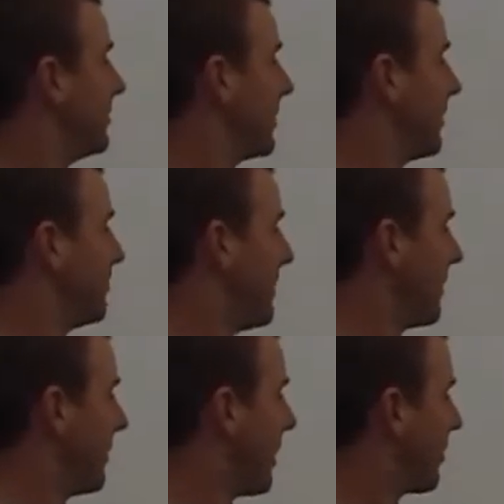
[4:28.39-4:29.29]
We have
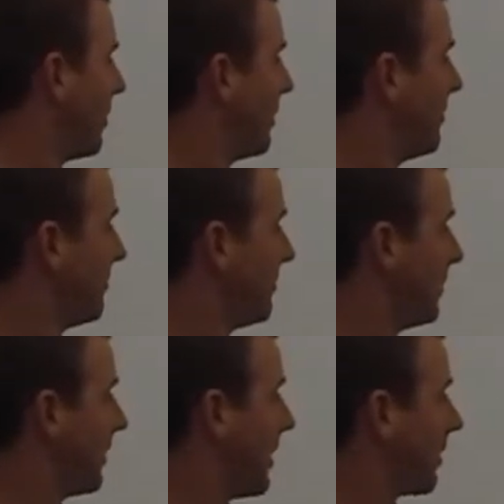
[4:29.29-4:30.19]
methyl alcohol,
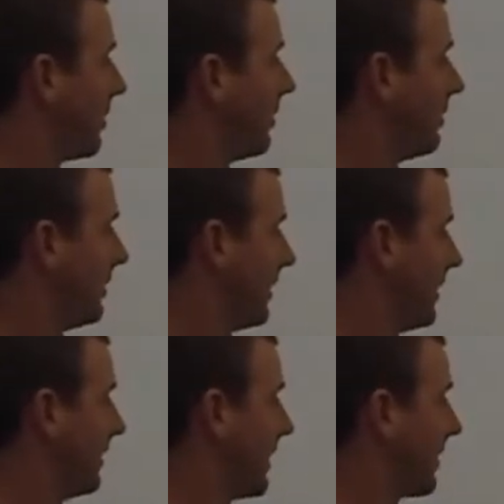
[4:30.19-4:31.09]
butyl alcohol,
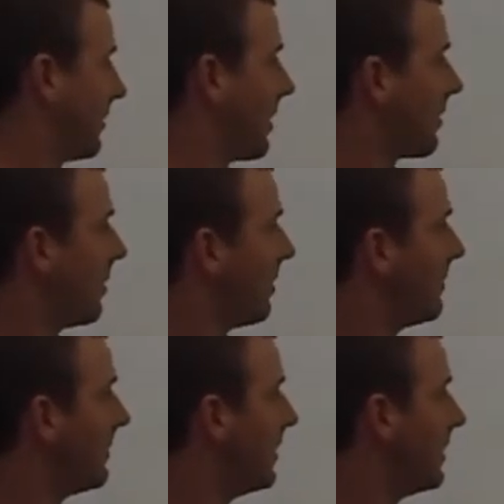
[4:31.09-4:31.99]
and ethyl
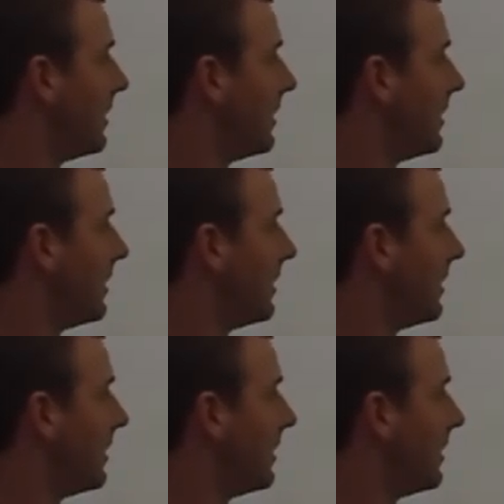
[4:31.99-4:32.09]
alcohol.